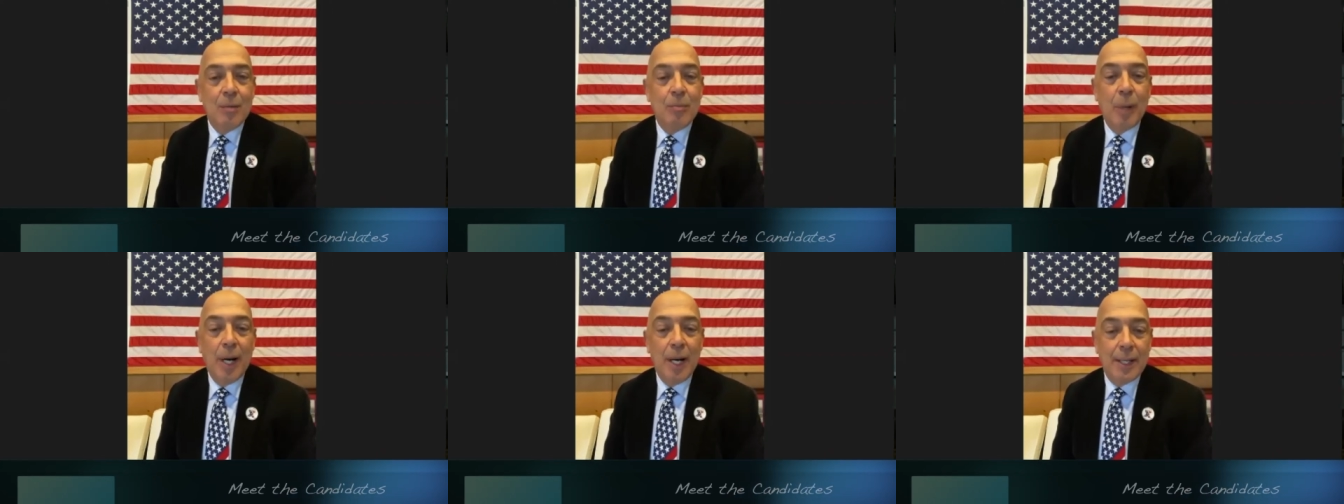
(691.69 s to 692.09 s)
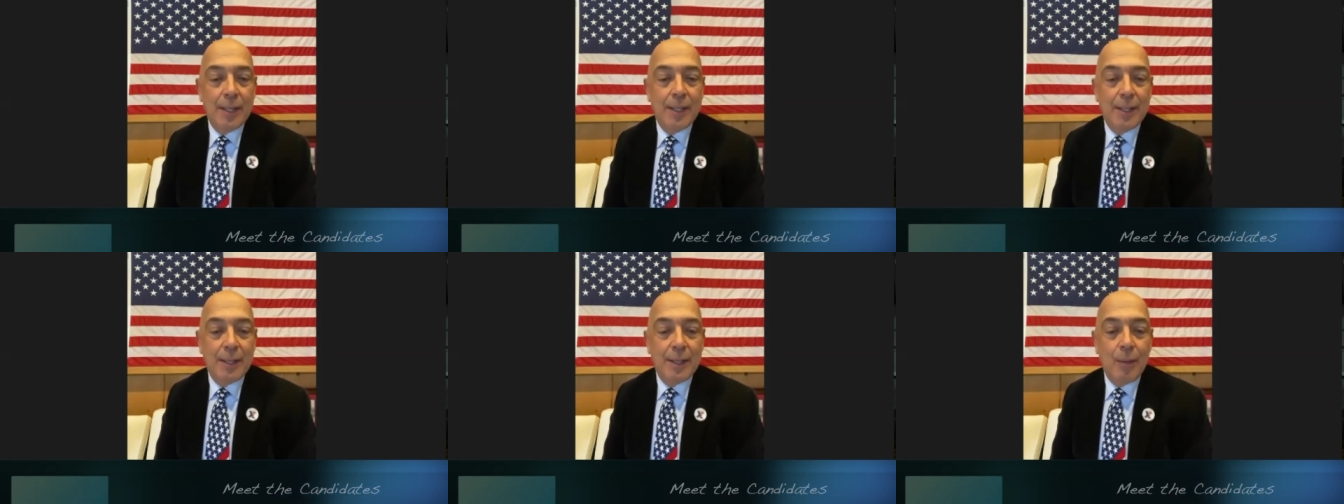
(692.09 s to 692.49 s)
But
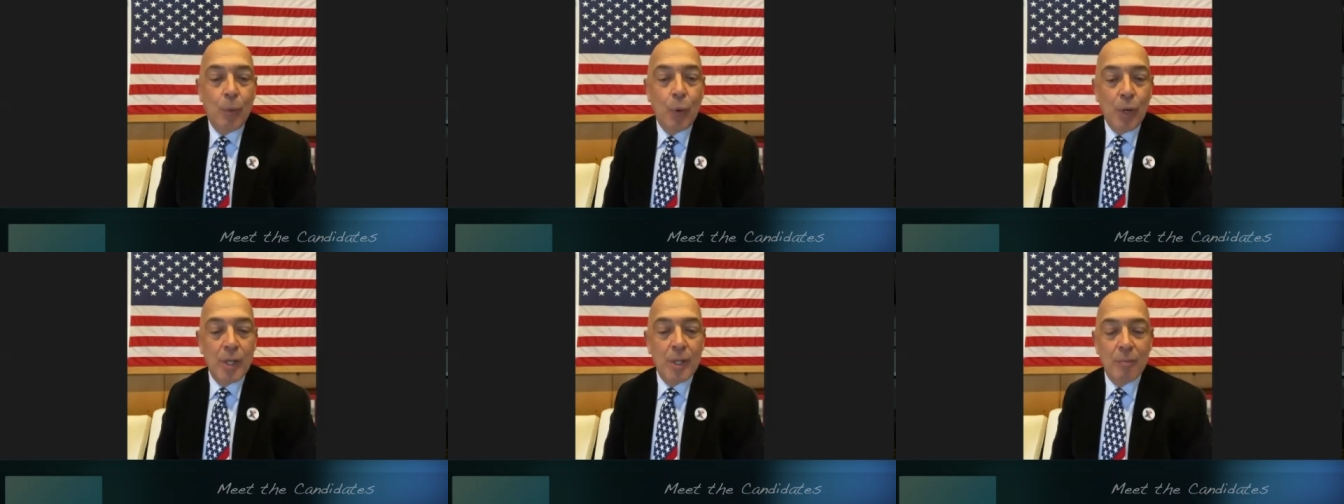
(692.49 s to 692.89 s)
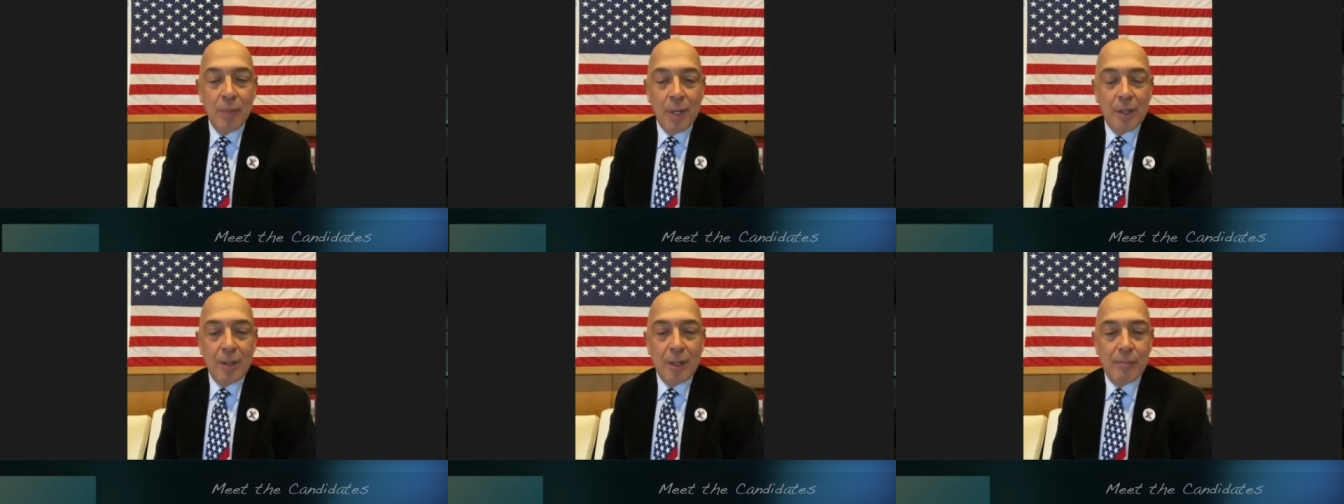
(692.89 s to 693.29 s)
we're in the
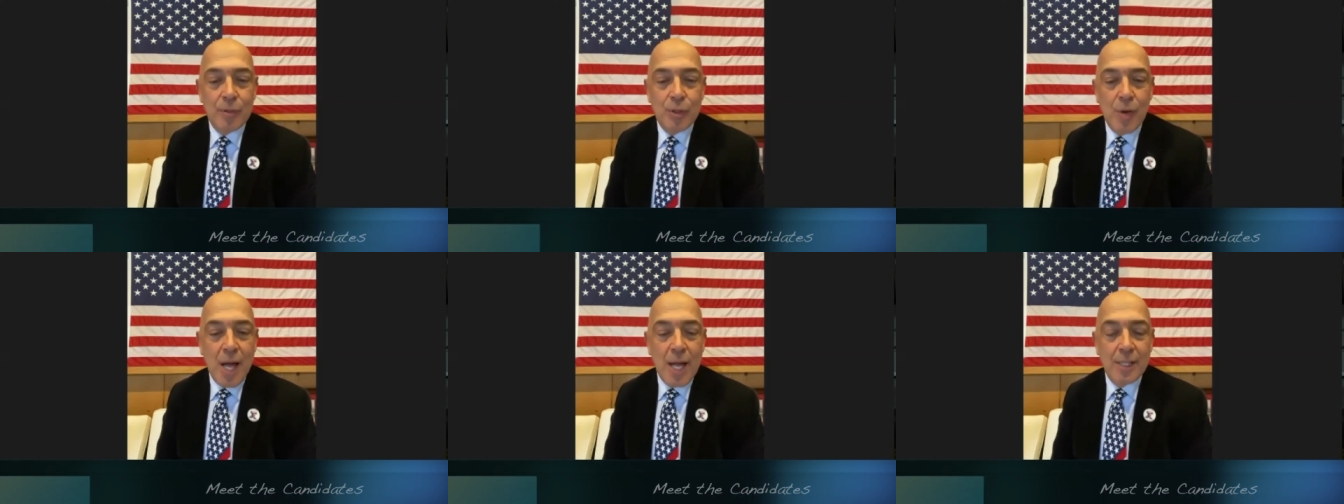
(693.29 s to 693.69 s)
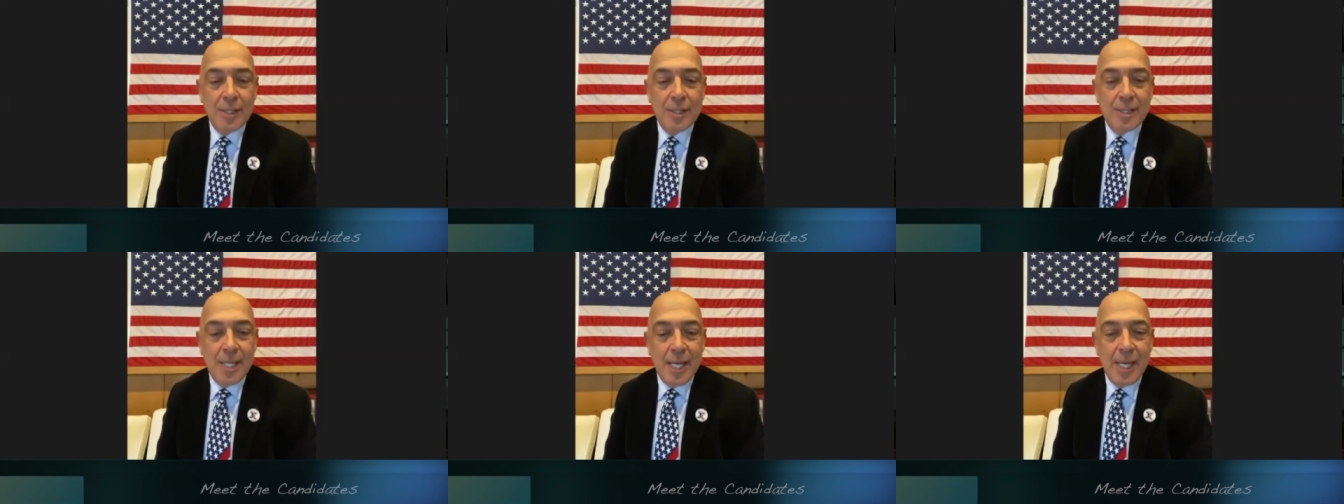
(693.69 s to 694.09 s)
middle of trying to
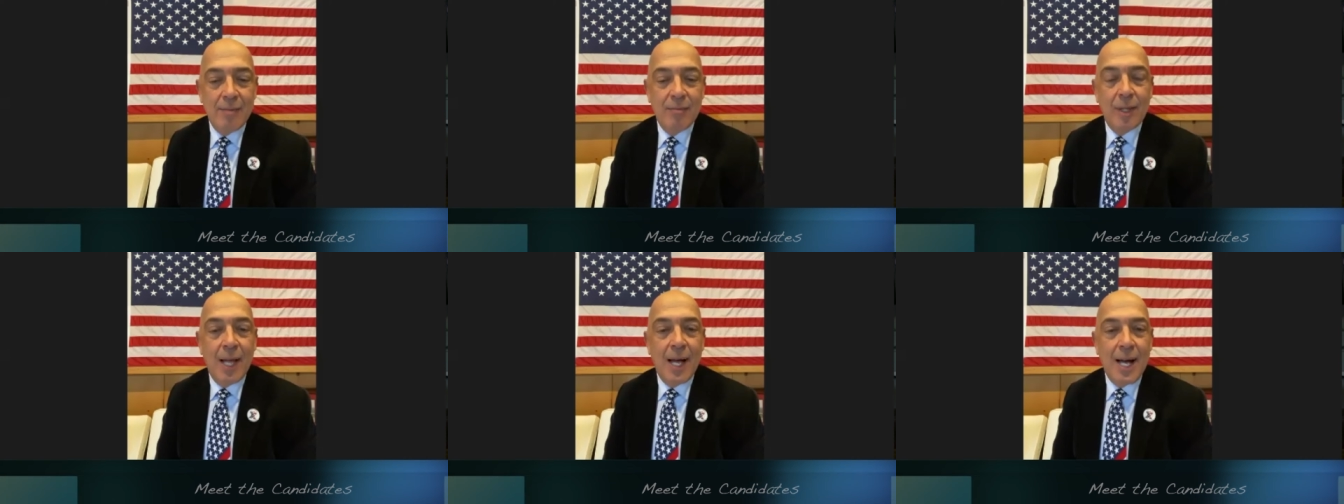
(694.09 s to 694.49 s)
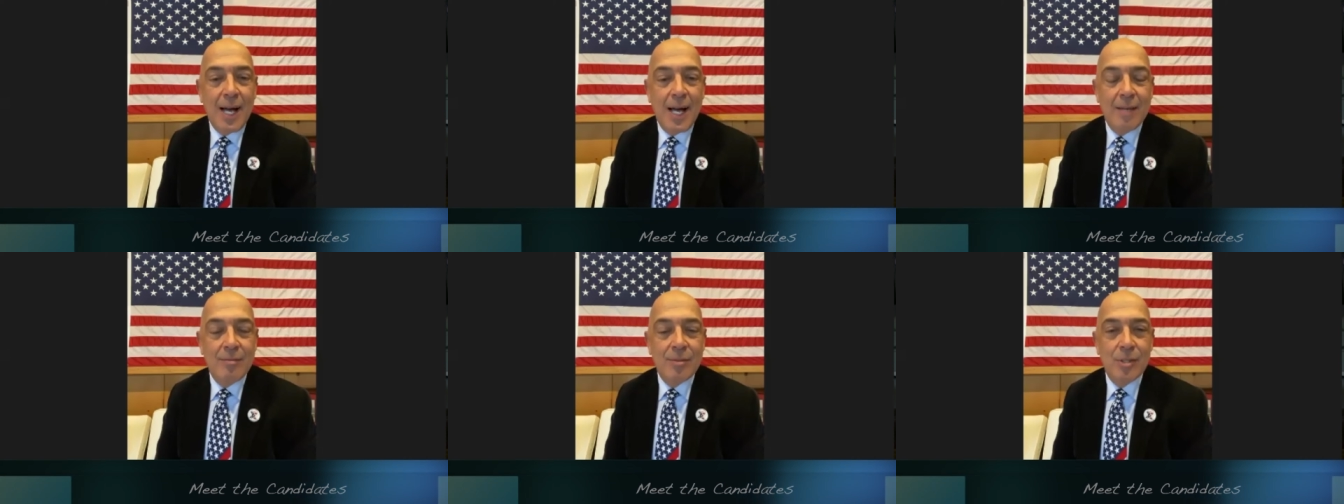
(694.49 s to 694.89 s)
save
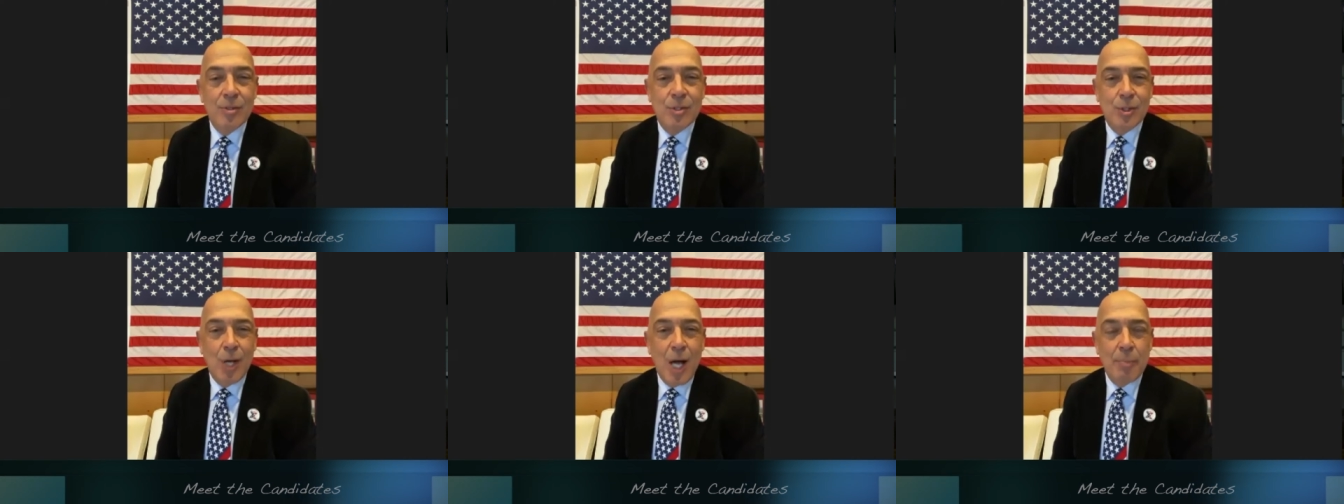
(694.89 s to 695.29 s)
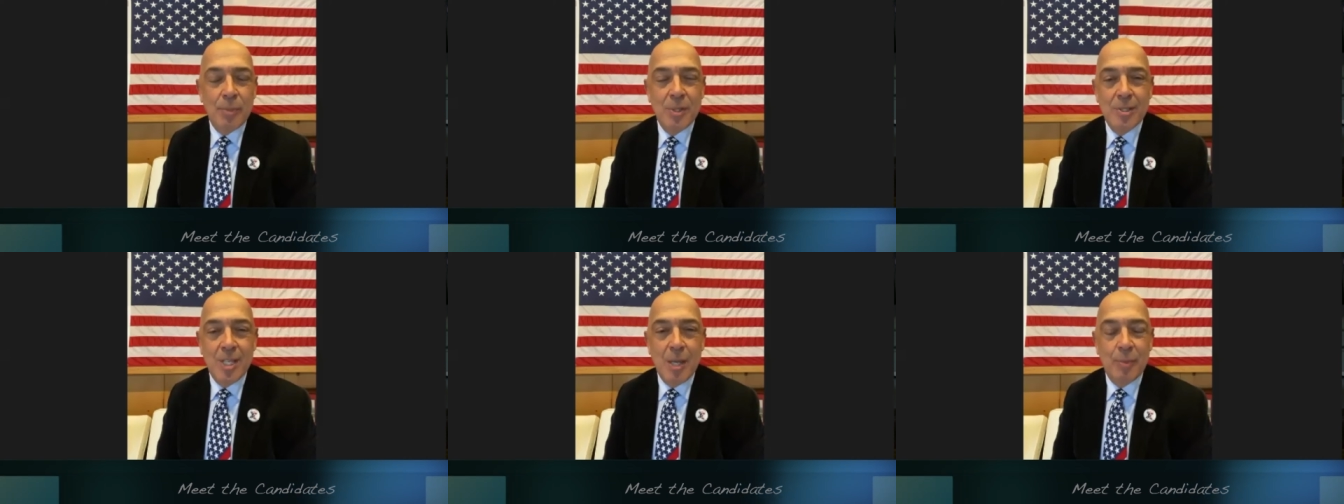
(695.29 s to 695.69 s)
lives and stop
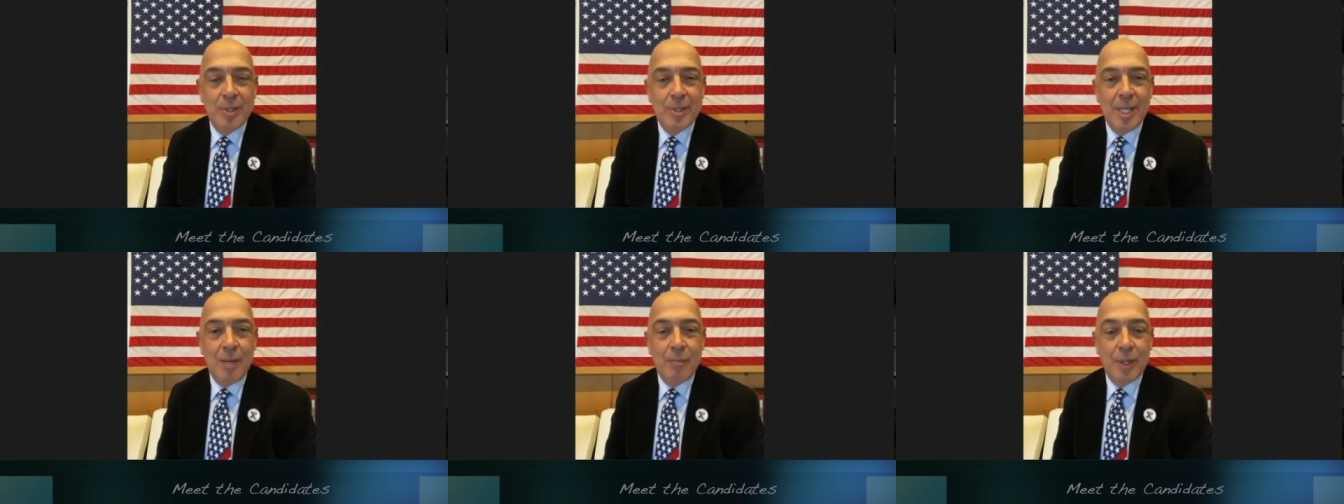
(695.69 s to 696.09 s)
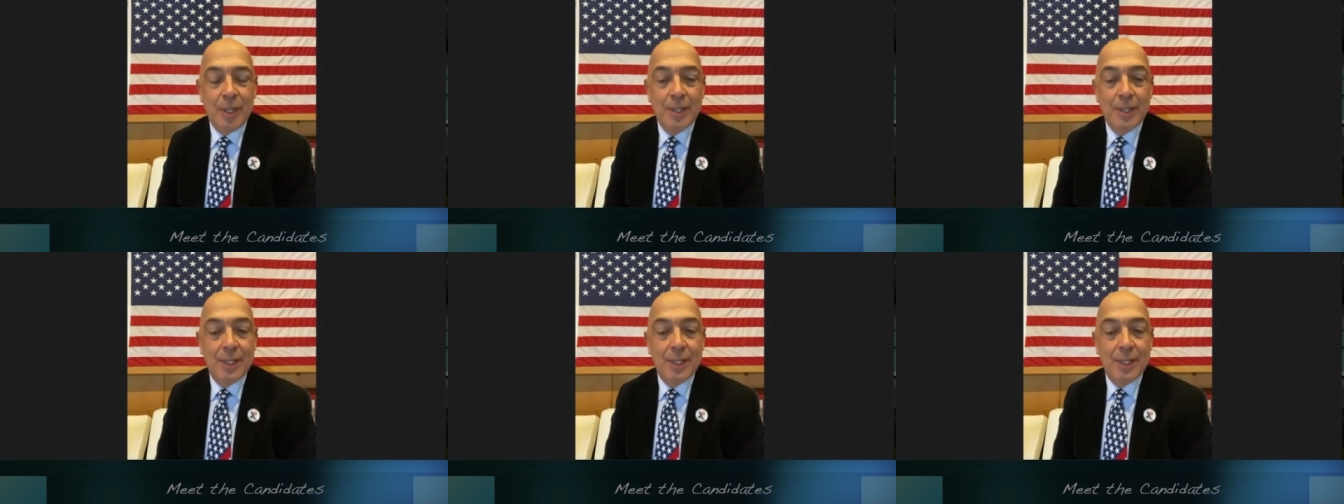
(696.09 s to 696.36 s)
this epidemic.